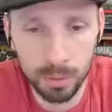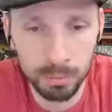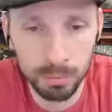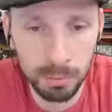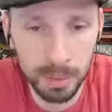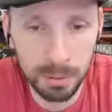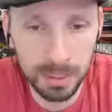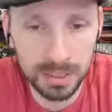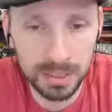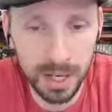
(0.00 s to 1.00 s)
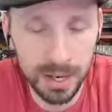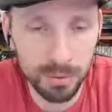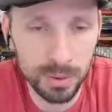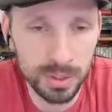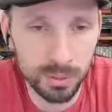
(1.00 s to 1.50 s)
Maybe it's time
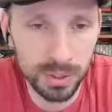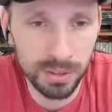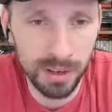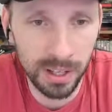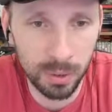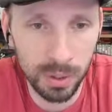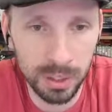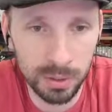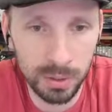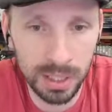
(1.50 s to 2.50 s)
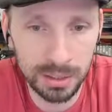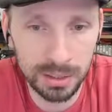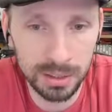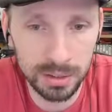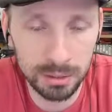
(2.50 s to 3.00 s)
for us to reevaluate the rating
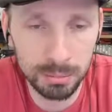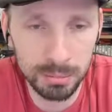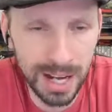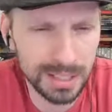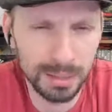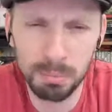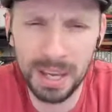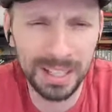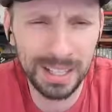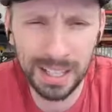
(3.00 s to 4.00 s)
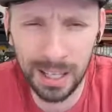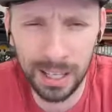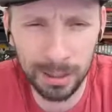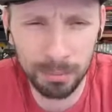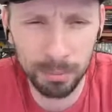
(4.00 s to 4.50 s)
system, not to ban a
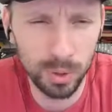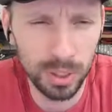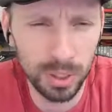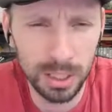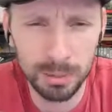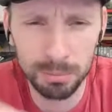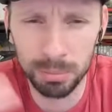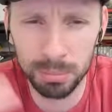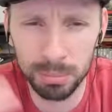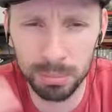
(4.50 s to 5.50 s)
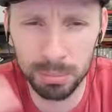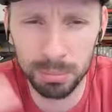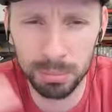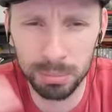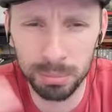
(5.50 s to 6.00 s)
game or get it
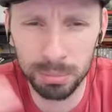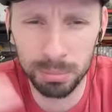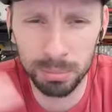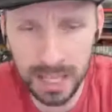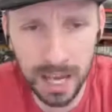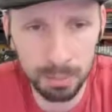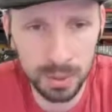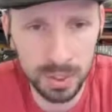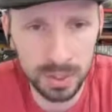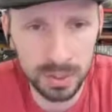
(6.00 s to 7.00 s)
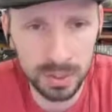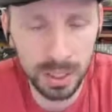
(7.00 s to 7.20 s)
blacklisted or anything like that, but just